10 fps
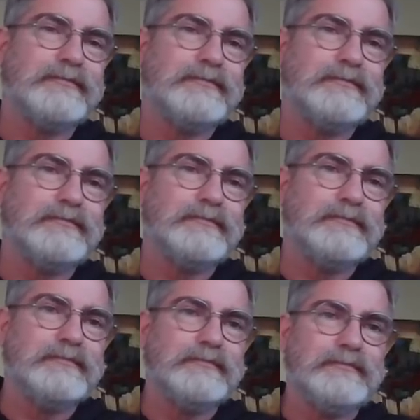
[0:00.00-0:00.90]

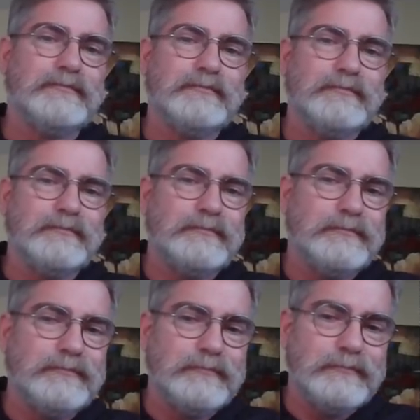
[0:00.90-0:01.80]

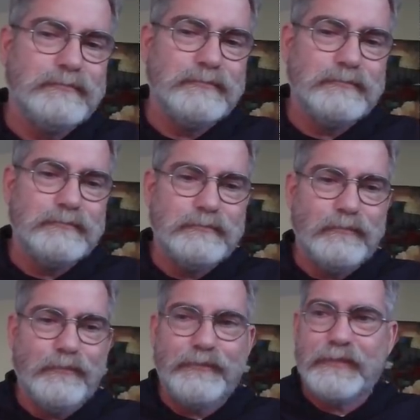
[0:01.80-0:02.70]

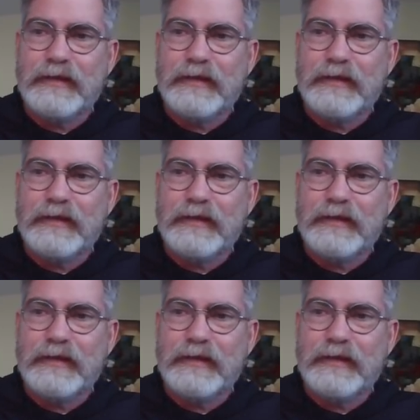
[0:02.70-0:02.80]
(silence)